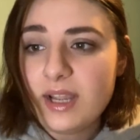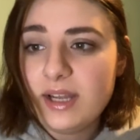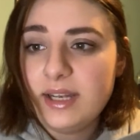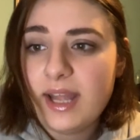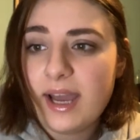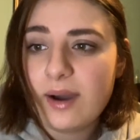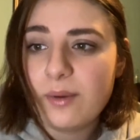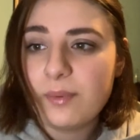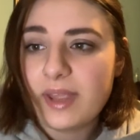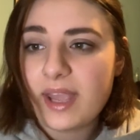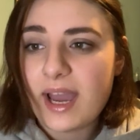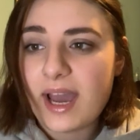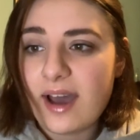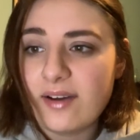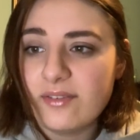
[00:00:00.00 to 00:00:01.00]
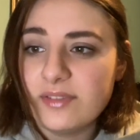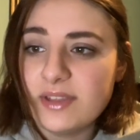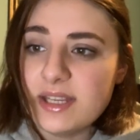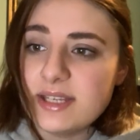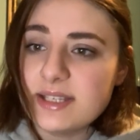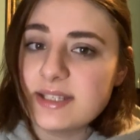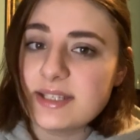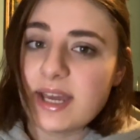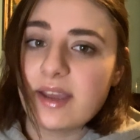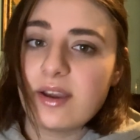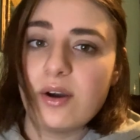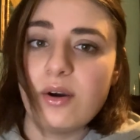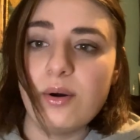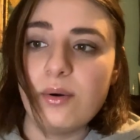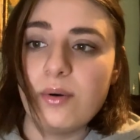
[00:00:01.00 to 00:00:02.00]
Now we have the
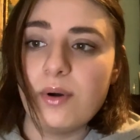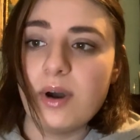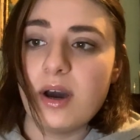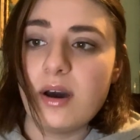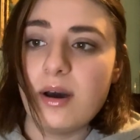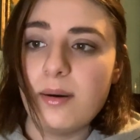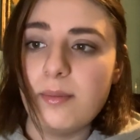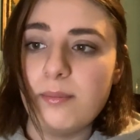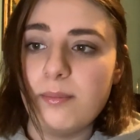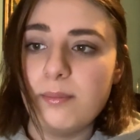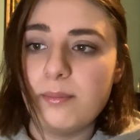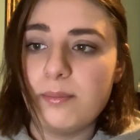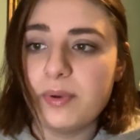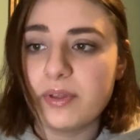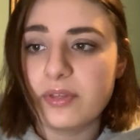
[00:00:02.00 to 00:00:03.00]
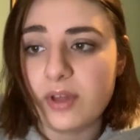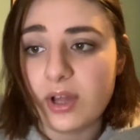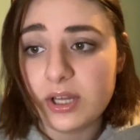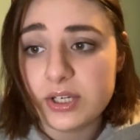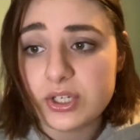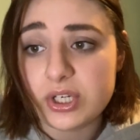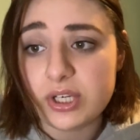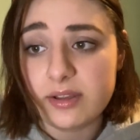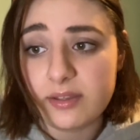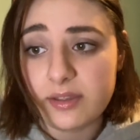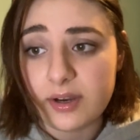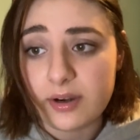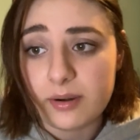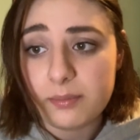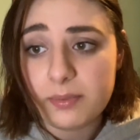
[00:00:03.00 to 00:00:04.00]
psychopathology and
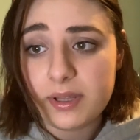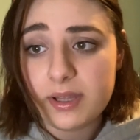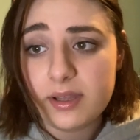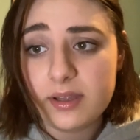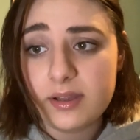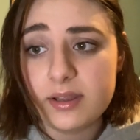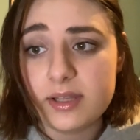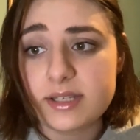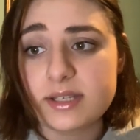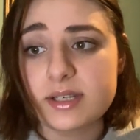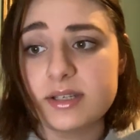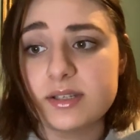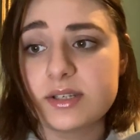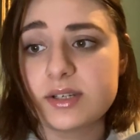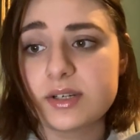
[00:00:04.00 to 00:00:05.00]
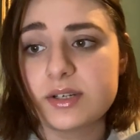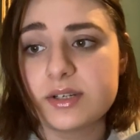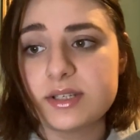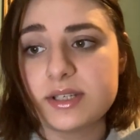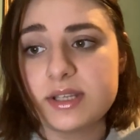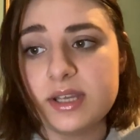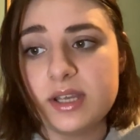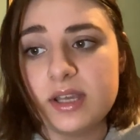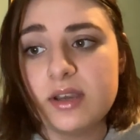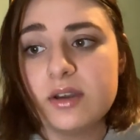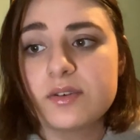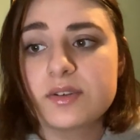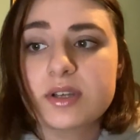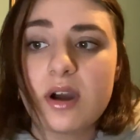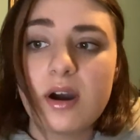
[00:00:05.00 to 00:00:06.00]
therapy. This concerns the
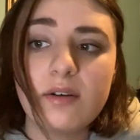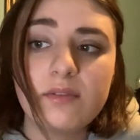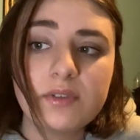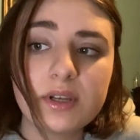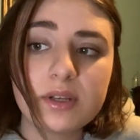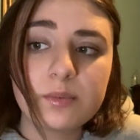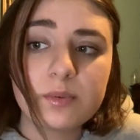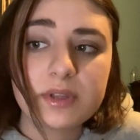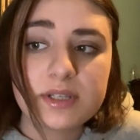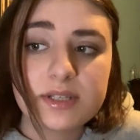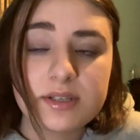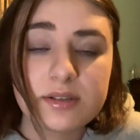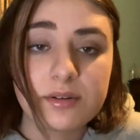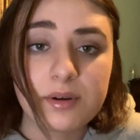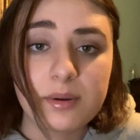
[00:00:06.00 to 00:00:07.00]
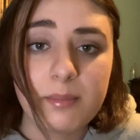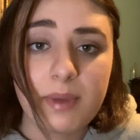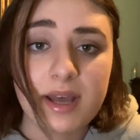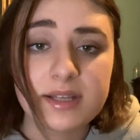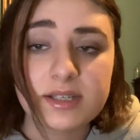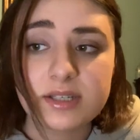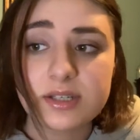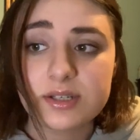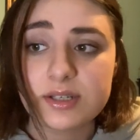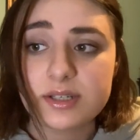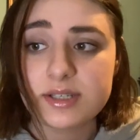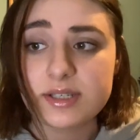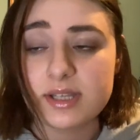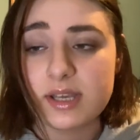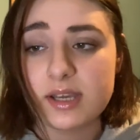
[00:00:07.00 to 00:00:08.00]
ego's conflict with its three
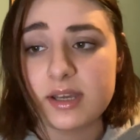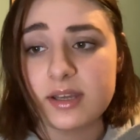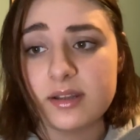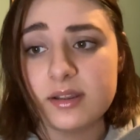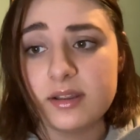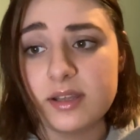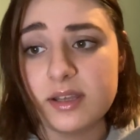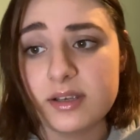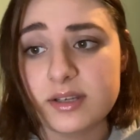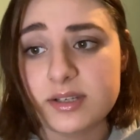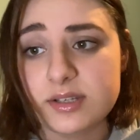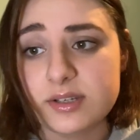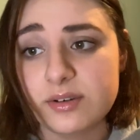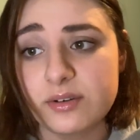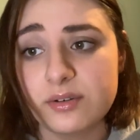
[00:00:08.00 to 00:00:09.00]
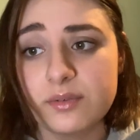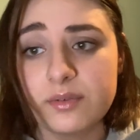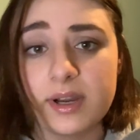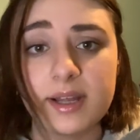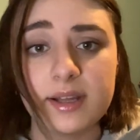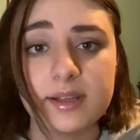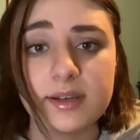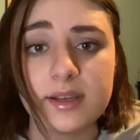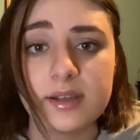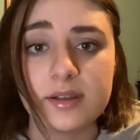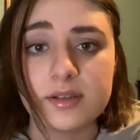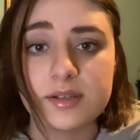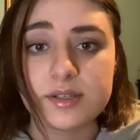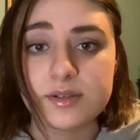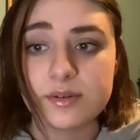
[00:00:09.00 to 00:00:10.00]
masters, the id, the external reality,
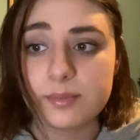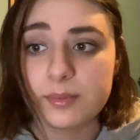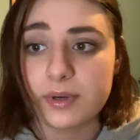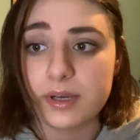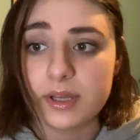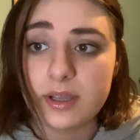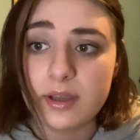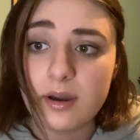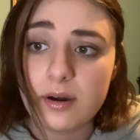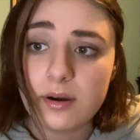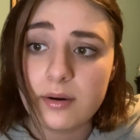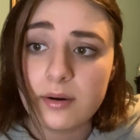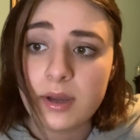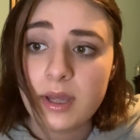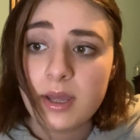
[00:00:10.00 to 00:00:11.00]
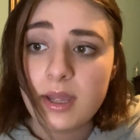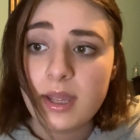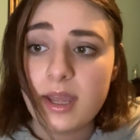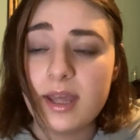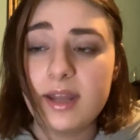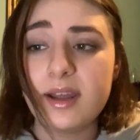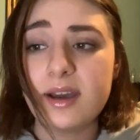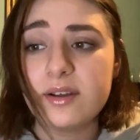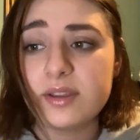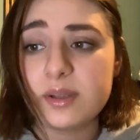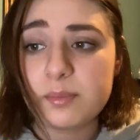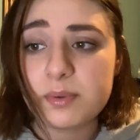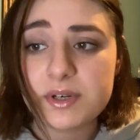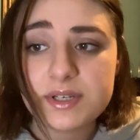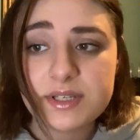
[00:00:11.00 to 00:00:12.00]
and the superego. In a healthy
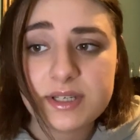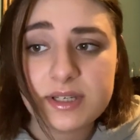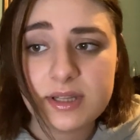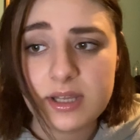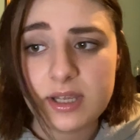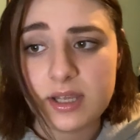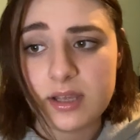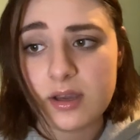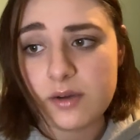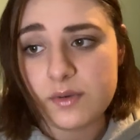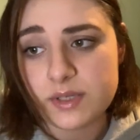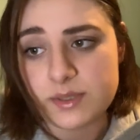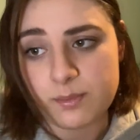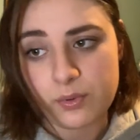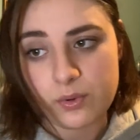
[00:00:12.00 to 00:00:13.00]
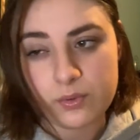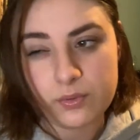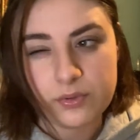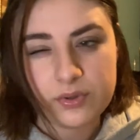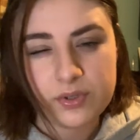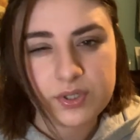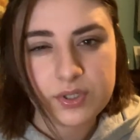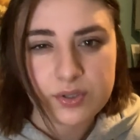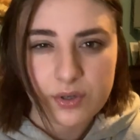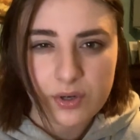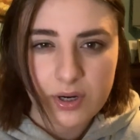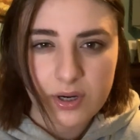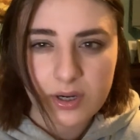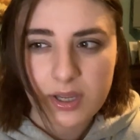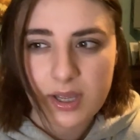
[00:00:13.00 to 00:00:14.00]
person, the ego is both
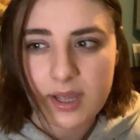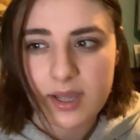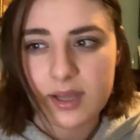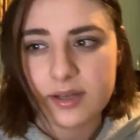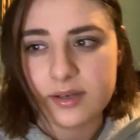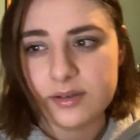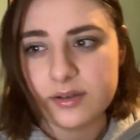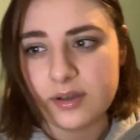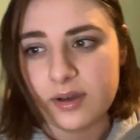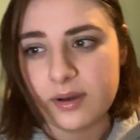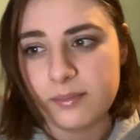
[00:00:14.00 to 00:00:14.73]
strong and